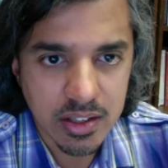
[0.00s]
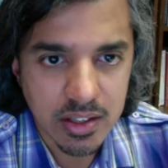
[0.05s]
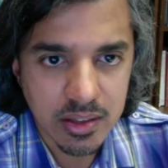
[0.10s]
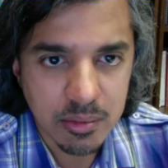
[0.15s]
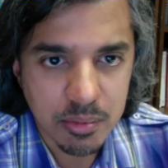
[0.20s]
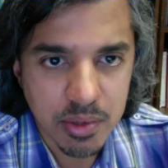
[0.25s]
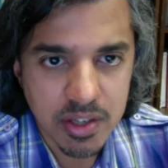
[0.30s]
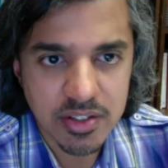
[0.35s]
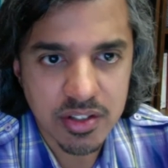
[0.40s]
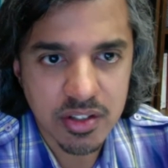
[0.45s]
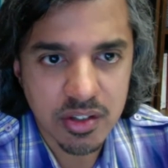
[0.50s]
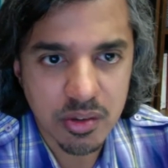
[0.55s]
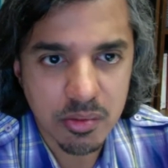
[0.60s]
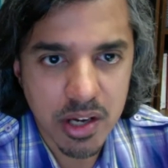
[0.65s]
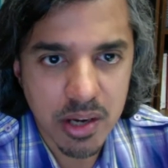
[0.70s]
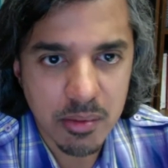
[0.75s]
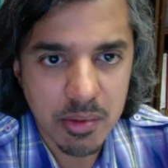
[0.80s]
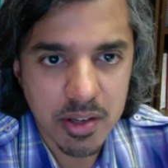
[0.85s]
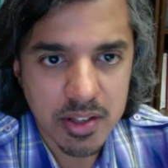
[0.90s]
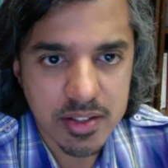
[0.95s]
President
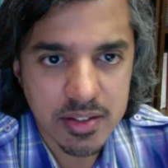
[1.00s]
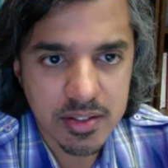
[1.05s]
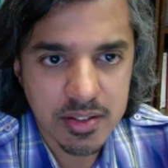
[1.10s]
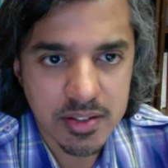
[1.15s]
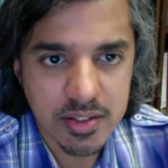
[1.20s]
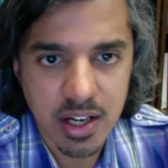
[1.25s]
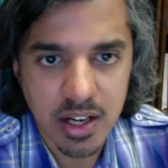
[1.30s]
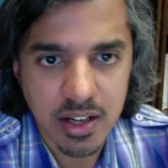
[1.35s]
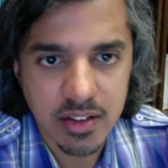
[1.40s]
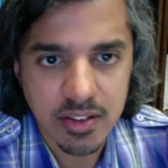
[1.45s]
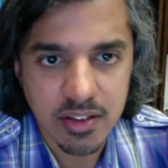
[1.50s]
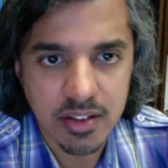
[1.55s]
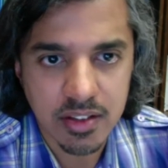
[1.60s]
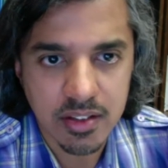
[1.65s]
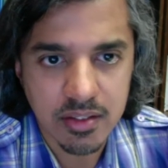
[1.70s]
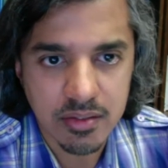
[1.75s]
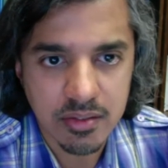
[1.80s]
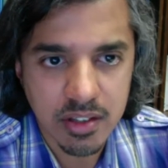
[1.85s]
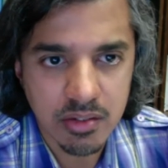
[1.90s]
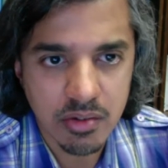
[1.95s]
Obama signed
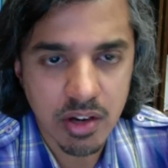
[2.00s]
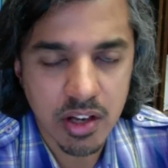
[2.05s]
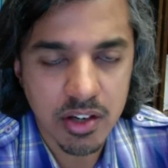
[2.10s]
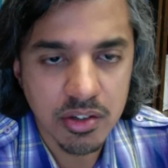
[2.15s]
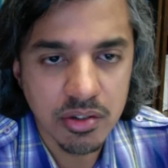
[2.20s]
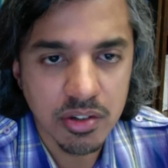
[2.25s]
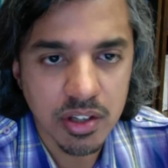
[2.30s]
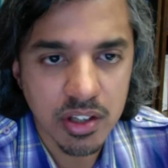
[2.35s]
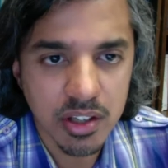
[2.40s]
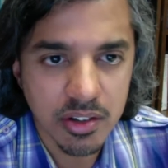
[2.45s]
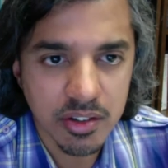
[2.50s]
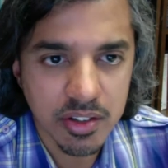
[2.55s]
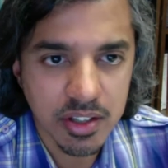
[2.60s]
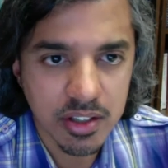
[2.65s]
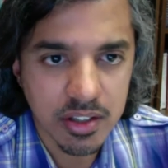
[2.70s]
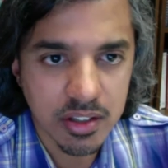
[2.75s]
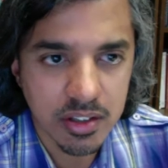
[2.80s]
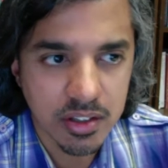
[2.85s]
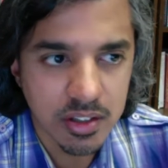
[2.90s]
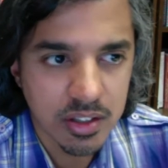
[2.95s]
the Iran nuclear
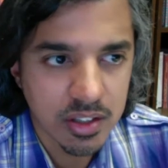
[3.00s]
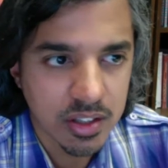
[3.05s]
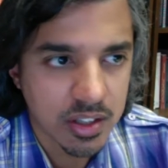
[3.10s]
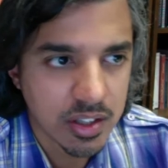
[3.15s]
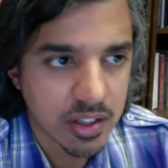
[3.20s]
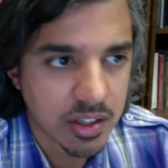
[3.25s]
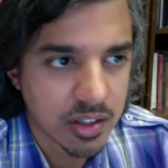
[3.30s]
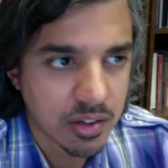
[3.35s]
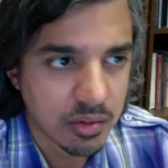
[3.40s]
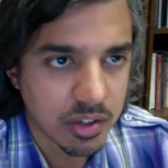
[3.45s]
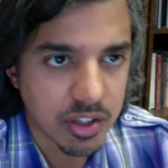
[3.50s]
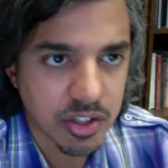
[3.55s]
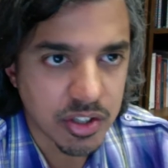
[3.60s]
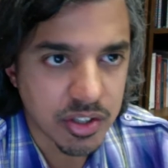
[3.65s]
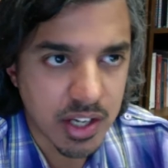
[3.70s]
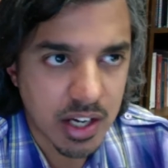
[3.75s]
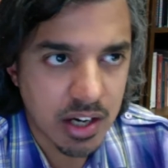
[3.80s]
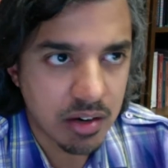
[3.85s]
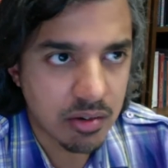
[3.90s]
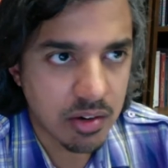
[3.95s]
deal, which
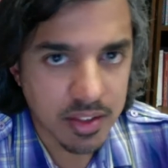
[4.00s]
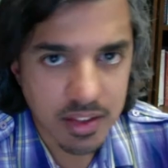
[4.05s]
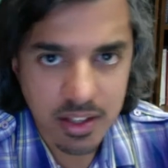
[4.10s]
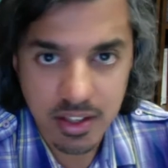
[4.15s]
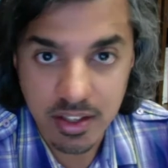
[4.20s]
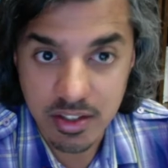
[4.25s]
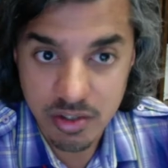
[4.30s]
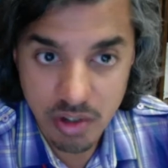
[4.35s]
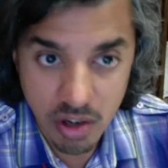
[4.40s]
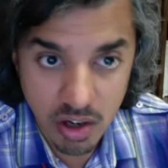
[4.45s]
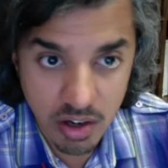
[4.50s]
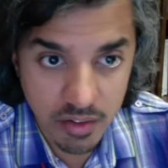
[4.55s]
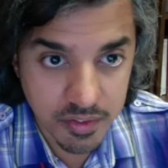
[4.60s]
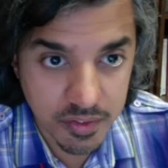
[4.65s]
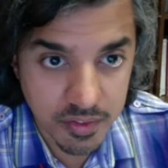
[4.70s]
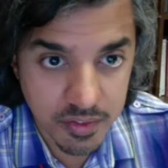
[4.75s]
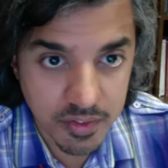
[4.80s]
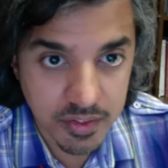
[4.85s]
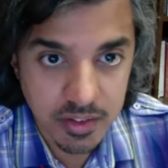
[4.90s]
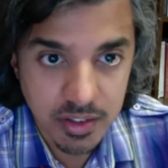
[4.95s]
now I think is
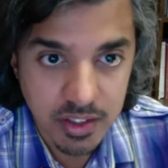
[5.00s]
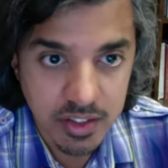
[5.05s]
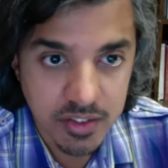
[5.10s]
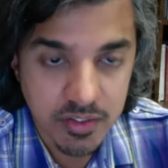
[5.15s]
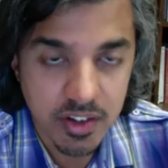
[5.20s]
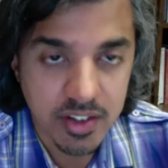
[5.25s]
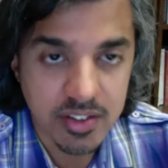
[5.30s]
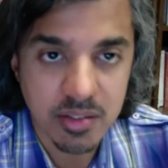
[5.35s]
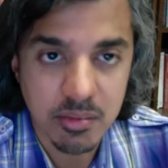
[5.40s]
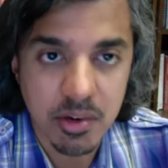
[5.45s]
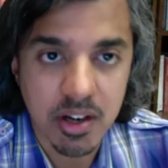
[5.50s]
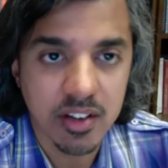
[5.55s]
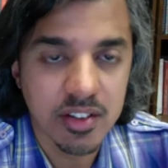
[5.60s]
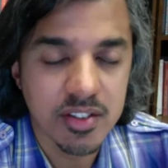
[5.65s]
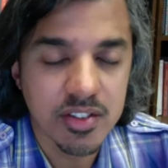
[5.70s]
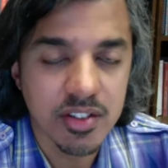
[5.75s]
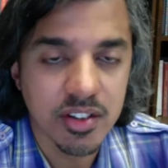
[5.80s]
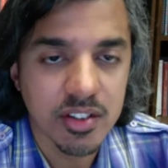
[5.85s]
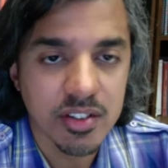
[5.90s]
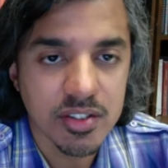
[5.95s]
off as far as the
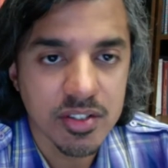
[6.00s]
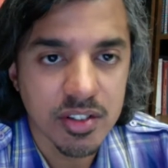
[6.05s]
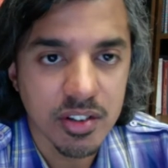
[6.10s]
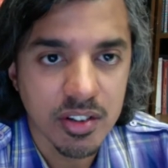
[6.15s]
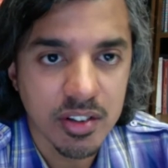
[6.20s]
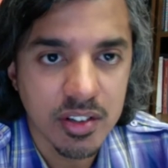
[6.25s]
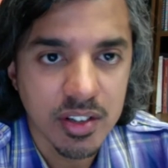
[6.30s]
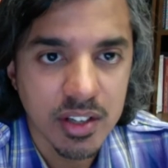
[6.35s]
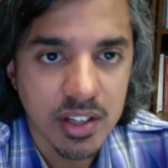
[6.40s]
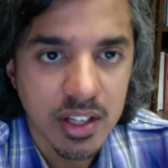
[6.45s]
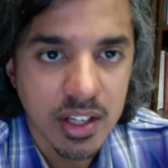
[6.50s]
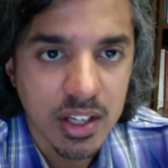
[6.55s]
Americans are concerned.